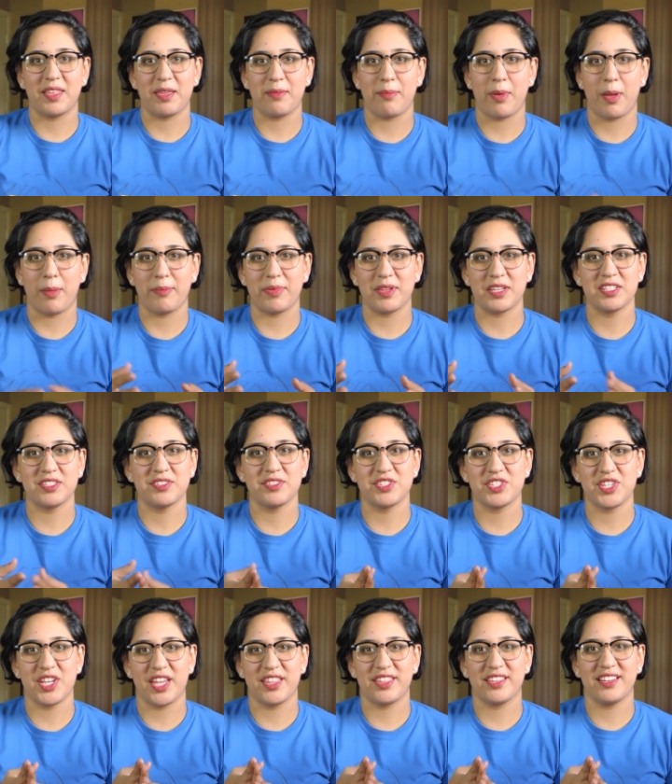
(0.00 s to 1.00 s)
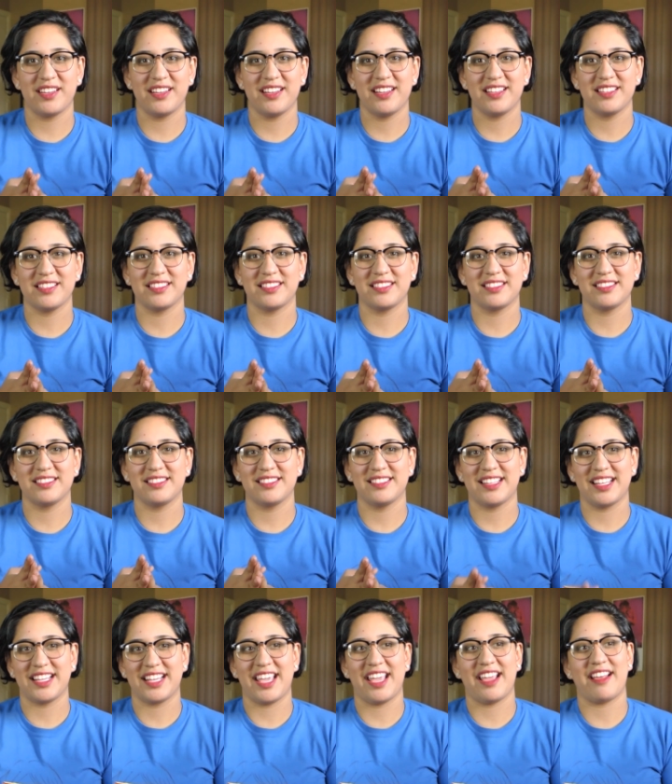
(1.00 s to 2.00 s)
They bump into each other and
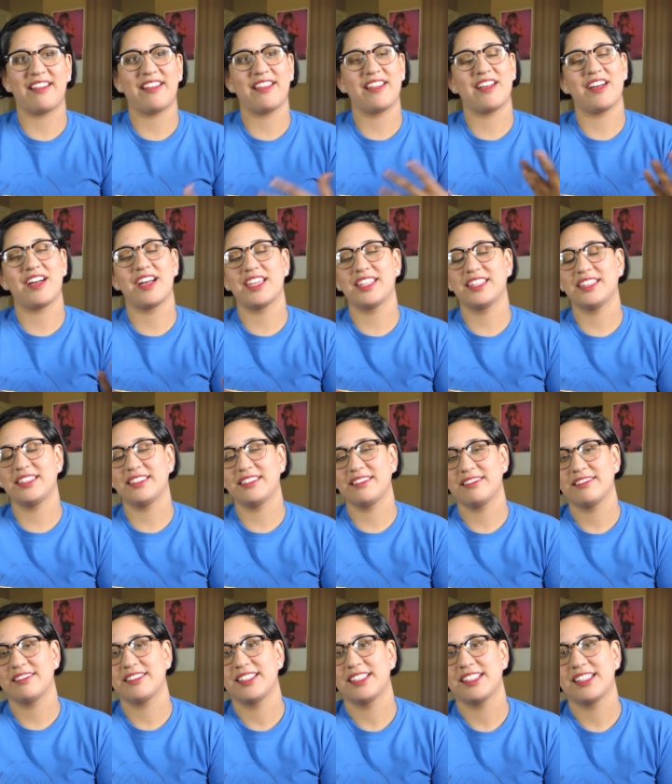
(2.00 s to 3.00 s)
they carry on